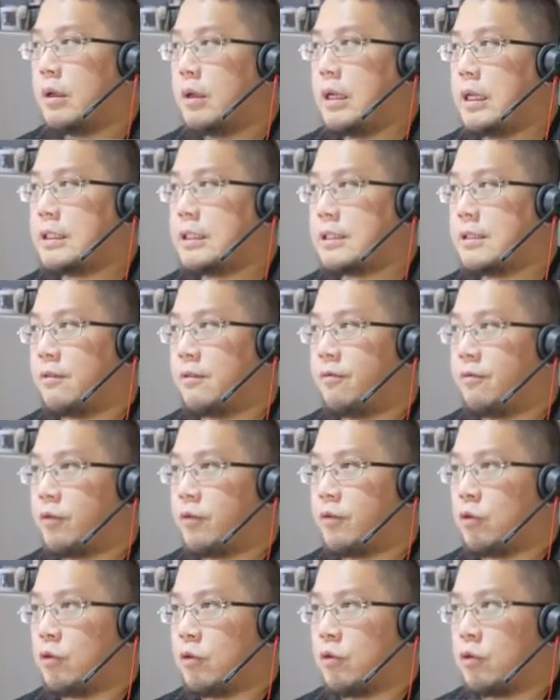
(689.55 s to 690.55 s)
it's
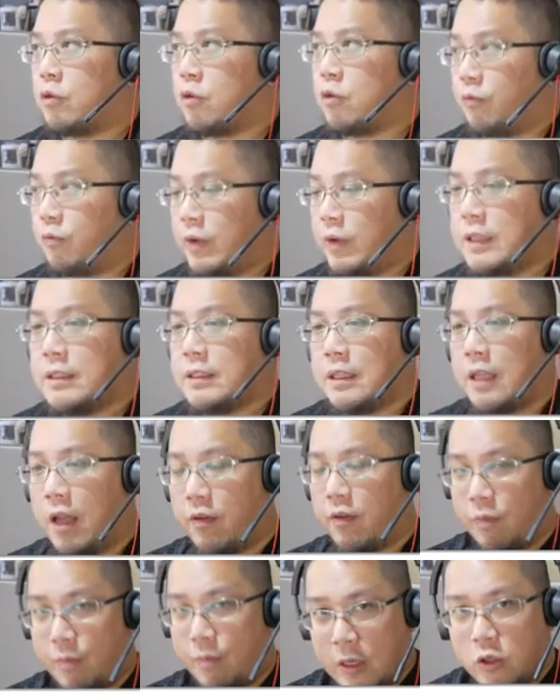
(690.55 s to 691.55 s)
to first
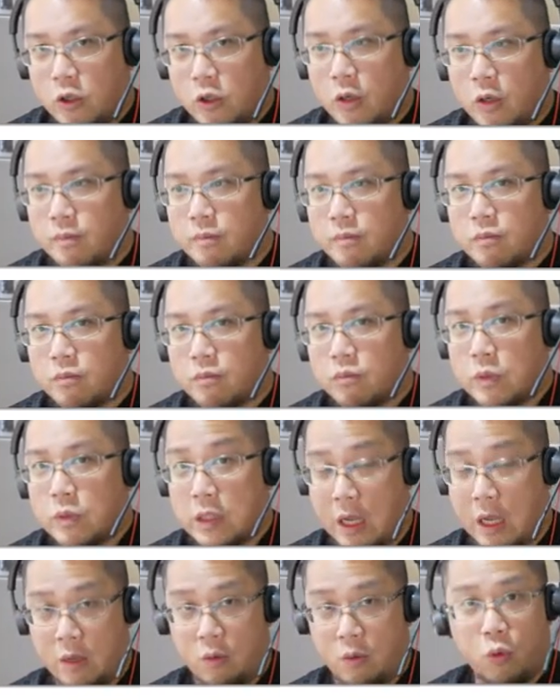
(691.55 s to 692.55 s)
have a main job, which
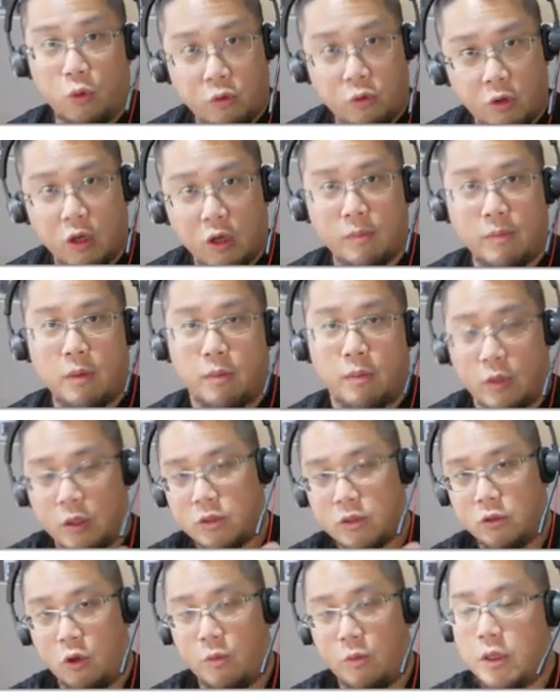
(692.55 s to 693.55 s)
I won't talk about
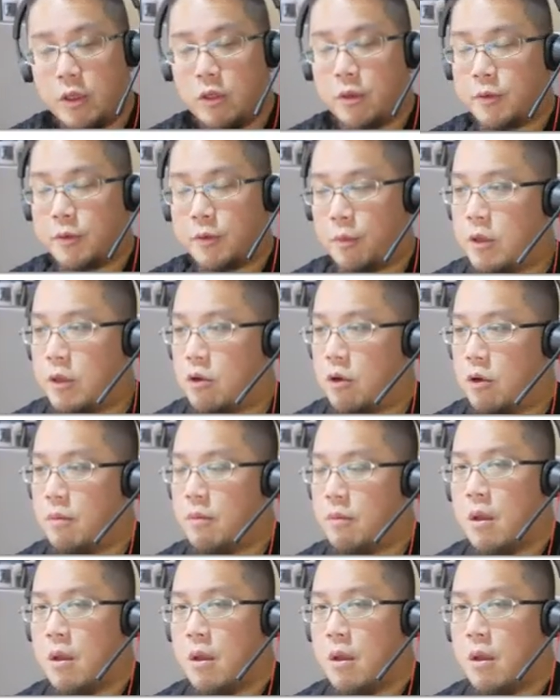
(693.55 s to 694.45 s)
because your main job is your main job,